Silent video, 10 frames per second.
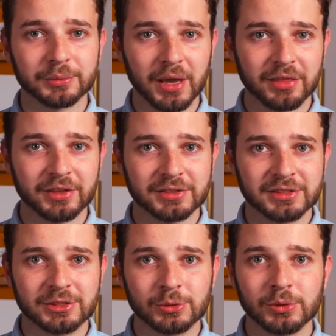
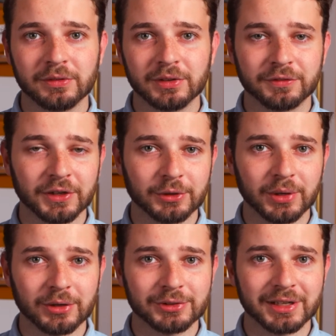methods to even figure
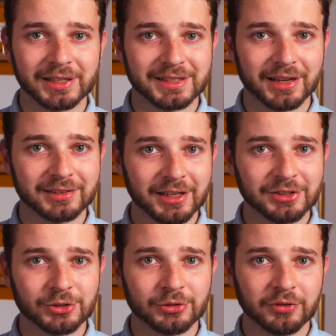out the exact
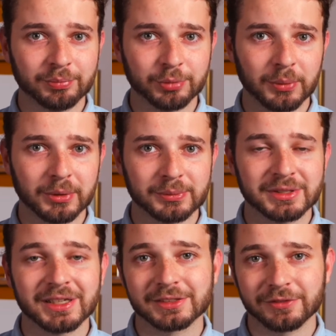nature of
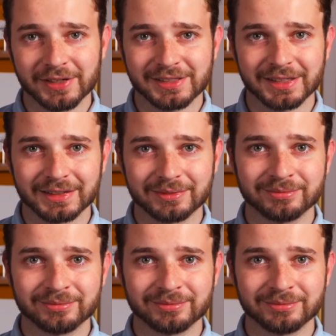problems he's facing.